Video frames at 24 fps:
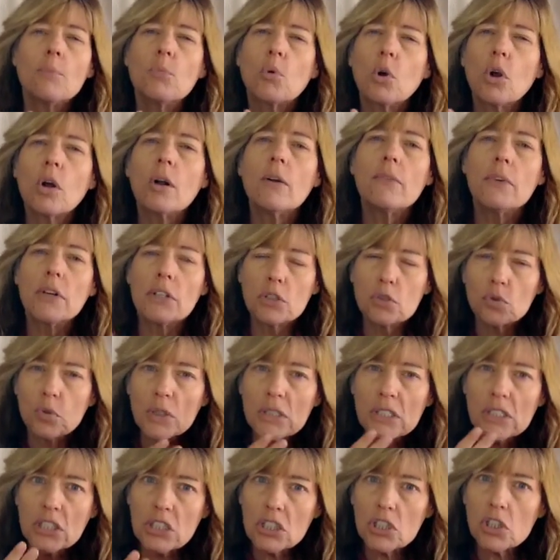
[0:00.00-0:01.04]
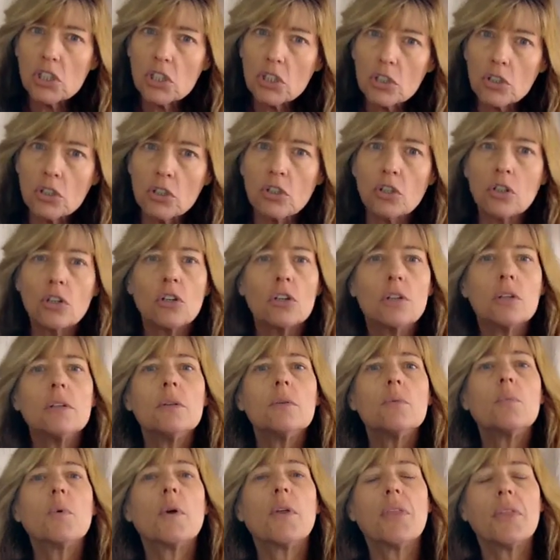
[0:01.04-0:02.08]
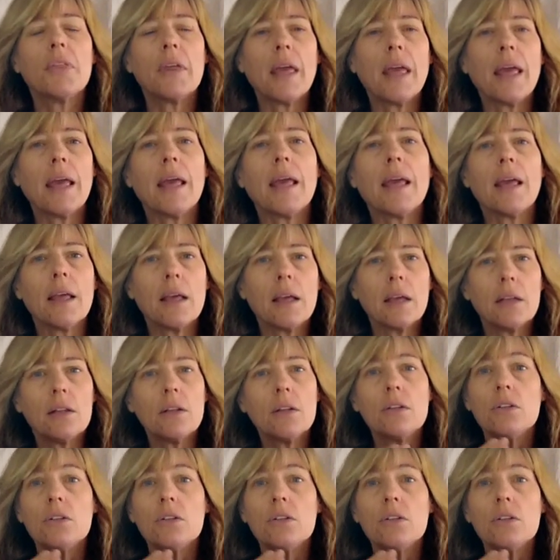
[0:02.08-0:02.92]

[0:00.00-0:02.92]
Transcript: more of a traditional with a